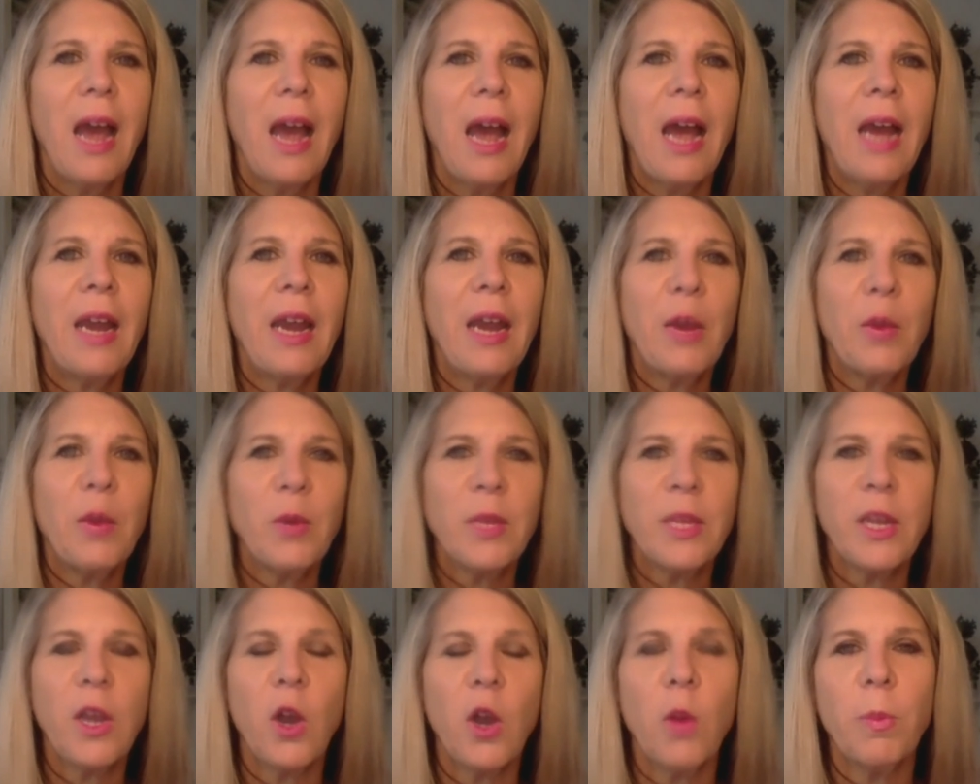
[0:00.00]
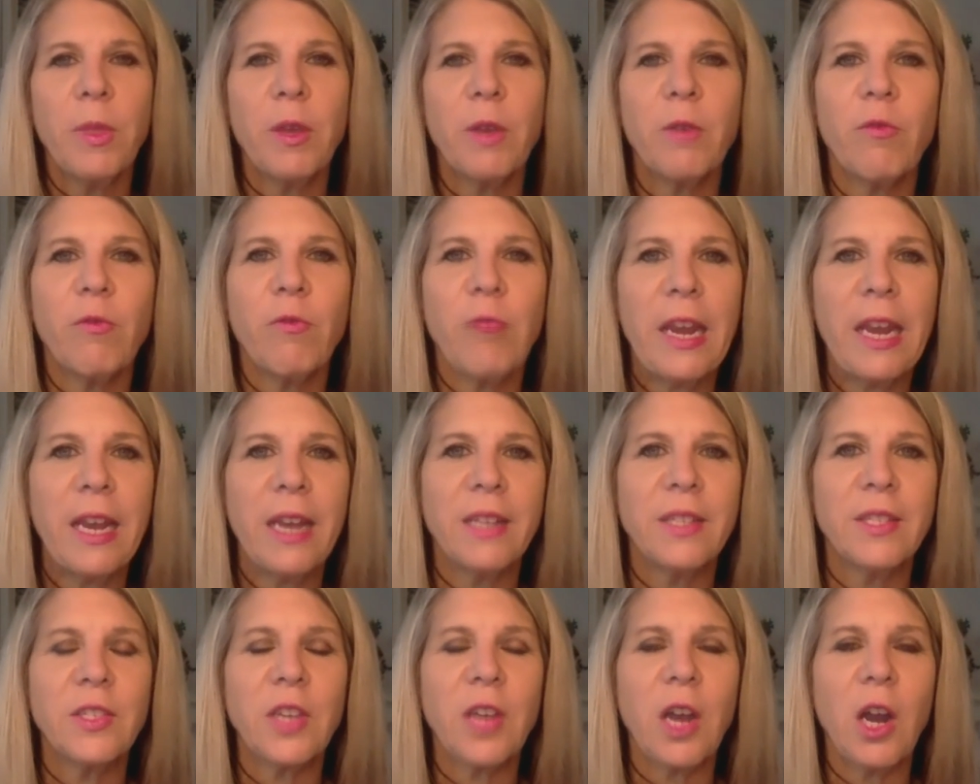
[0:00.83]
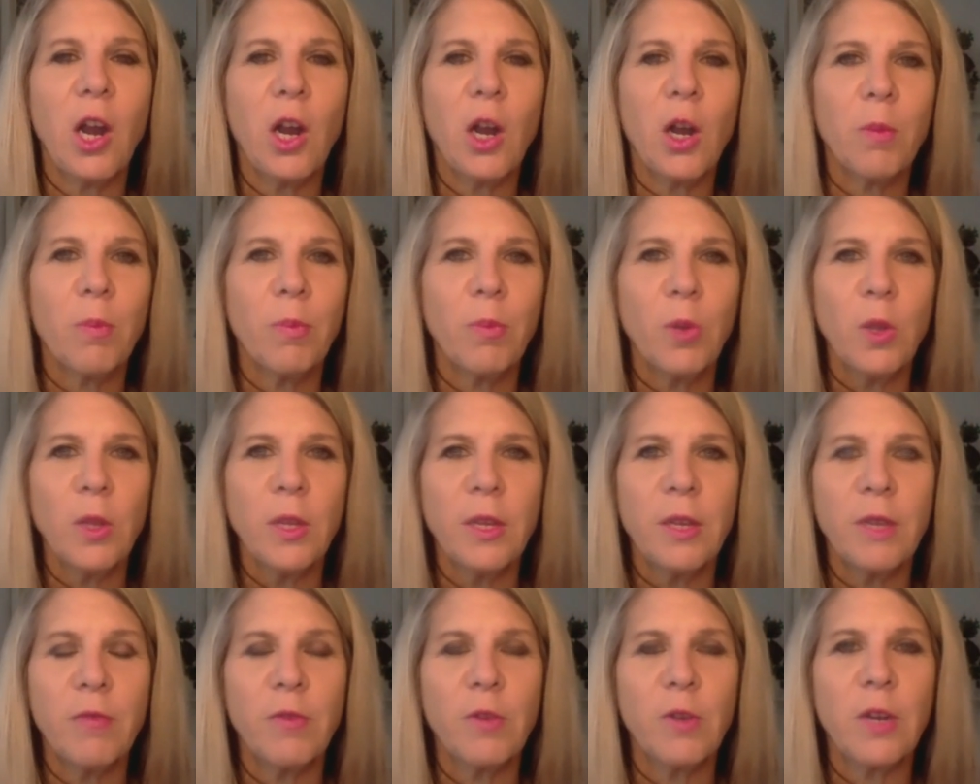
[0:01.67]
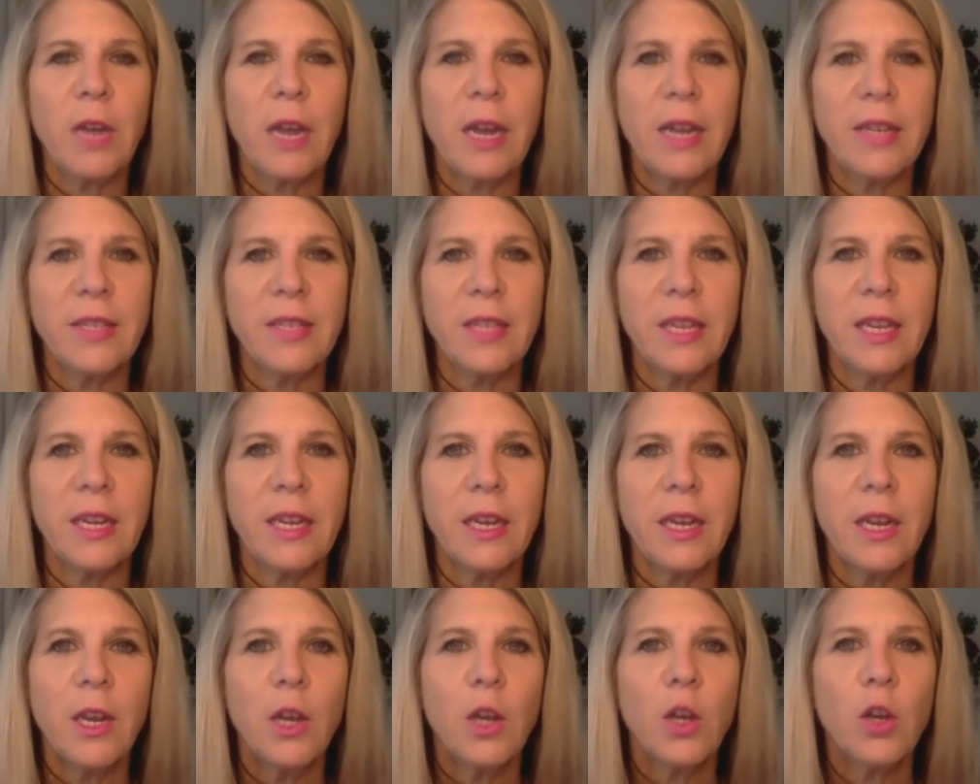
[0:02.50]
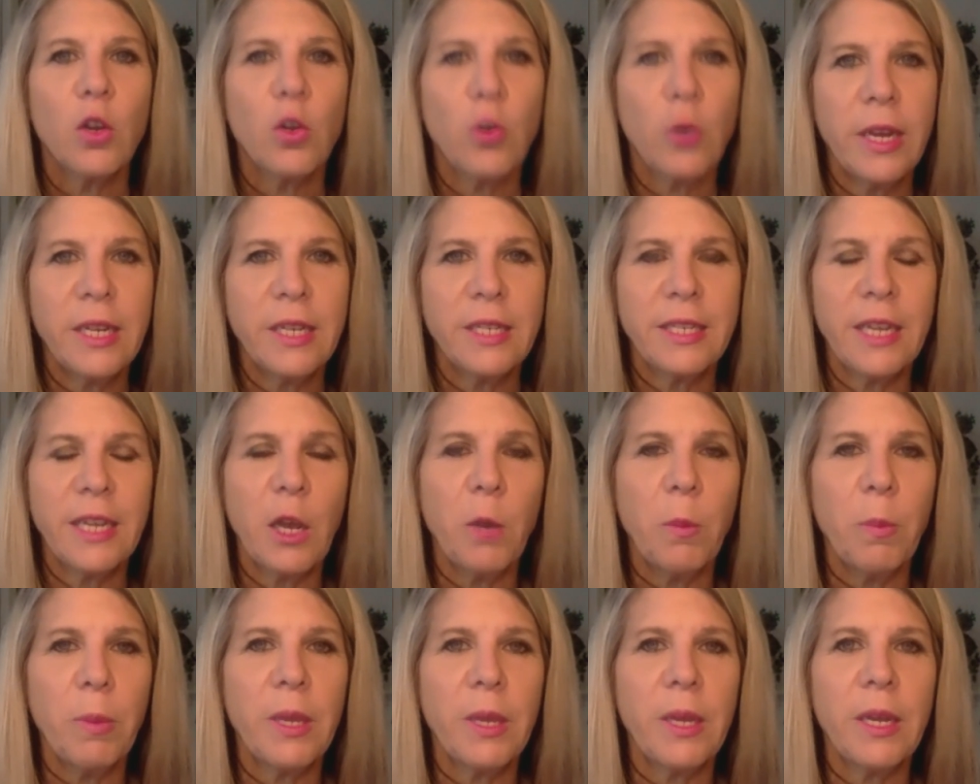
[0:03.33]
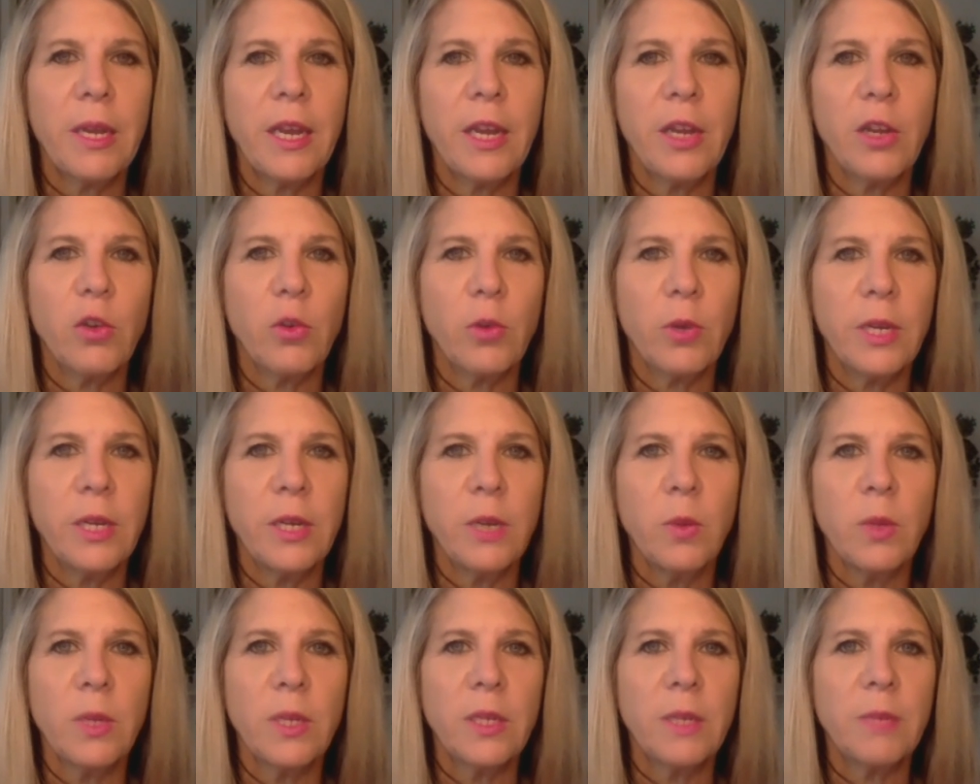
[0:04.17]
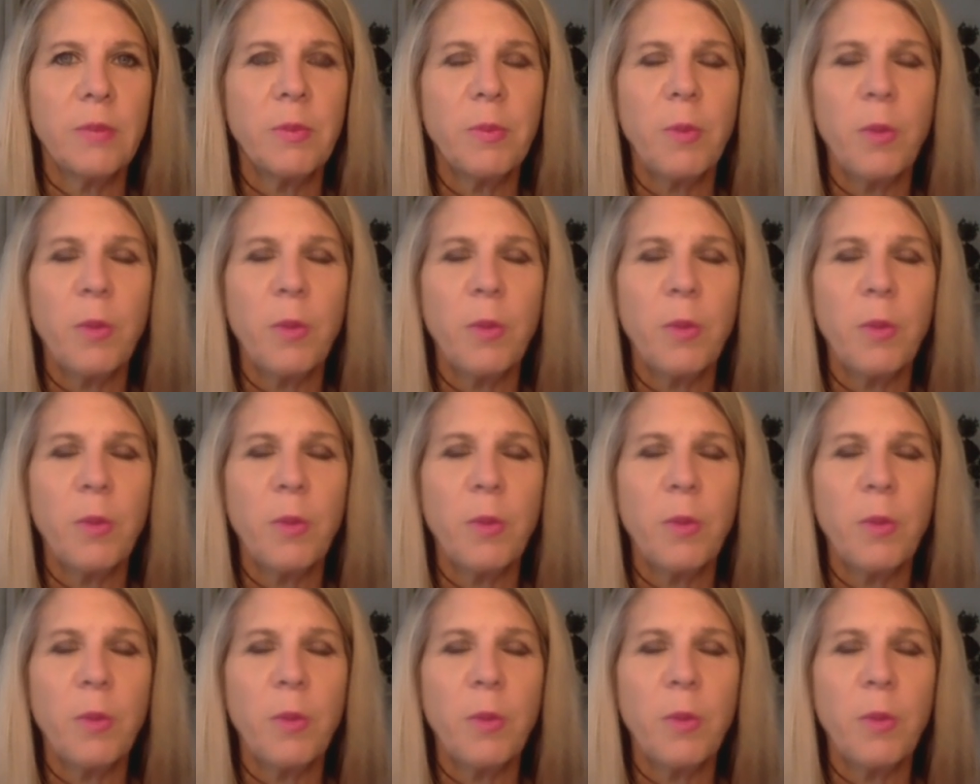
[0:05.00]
I, I really hope that fans are pulling for guys like Grant Delpit and Greedy Williams.